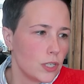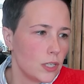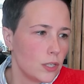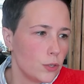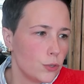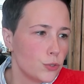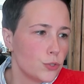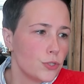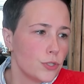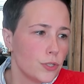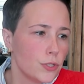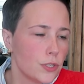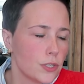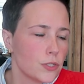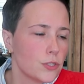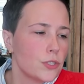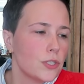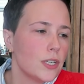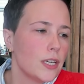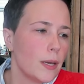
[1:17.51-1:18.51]
You can
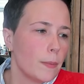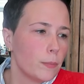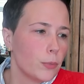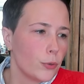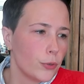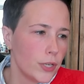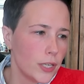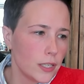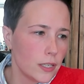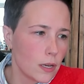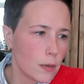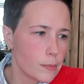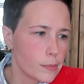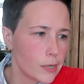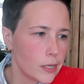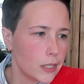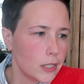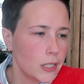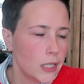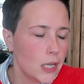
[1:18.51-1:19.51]
see employee
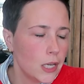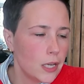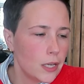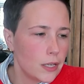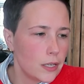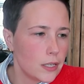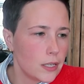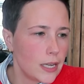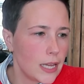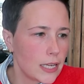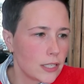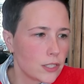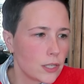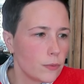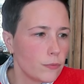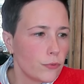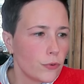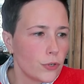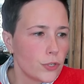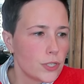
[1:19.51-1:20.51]
number, last name,
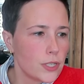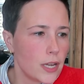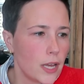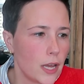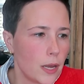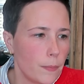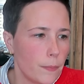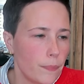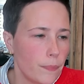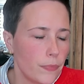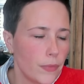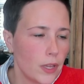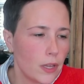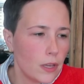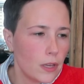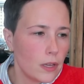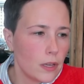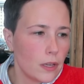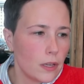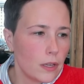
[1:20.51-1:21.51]
first name,
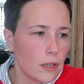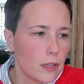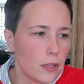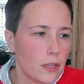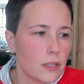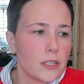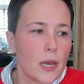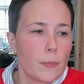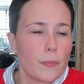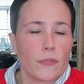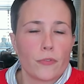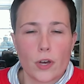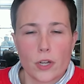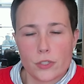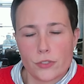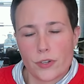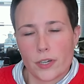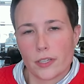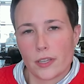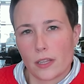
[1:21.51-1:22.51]
the type of
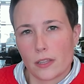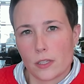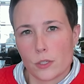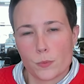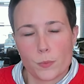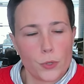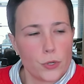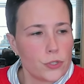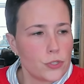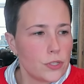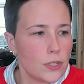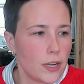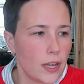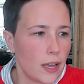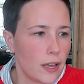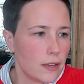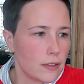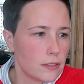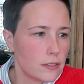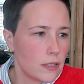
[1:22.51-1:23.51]
contract that this person
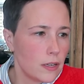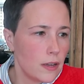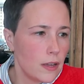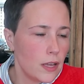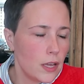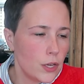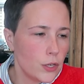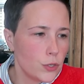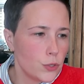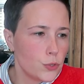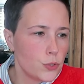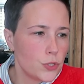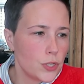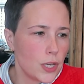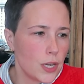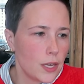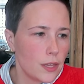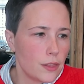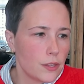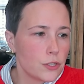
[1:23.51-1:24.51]
has. You
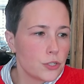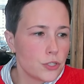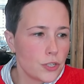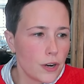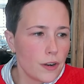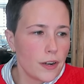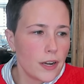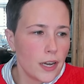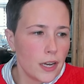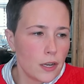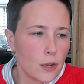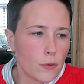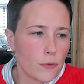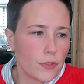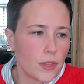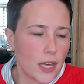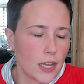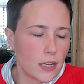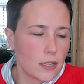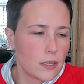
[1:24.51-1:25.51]
see the start date of
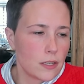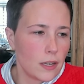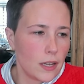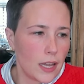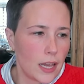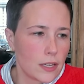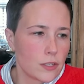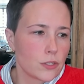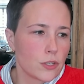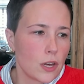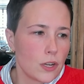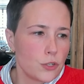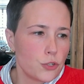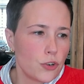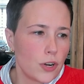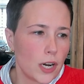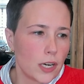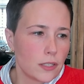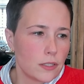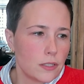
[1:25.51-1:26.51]
that last
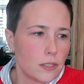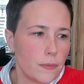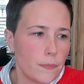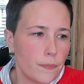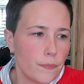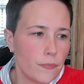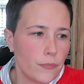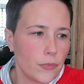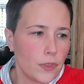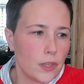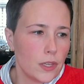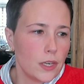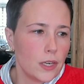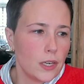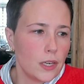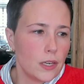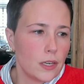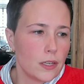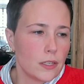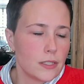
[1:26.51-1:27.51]
contract,
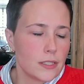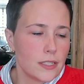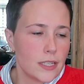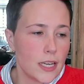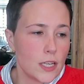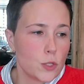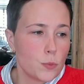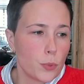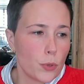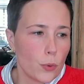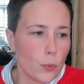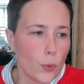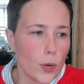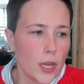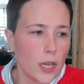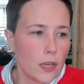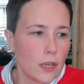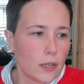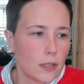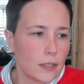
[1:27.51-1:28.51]
the days per
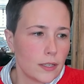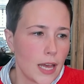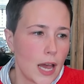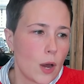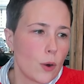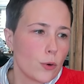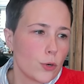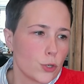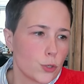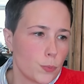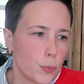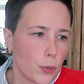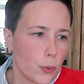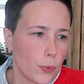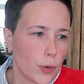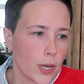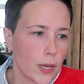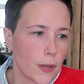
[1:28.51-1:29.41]
week and hours per week.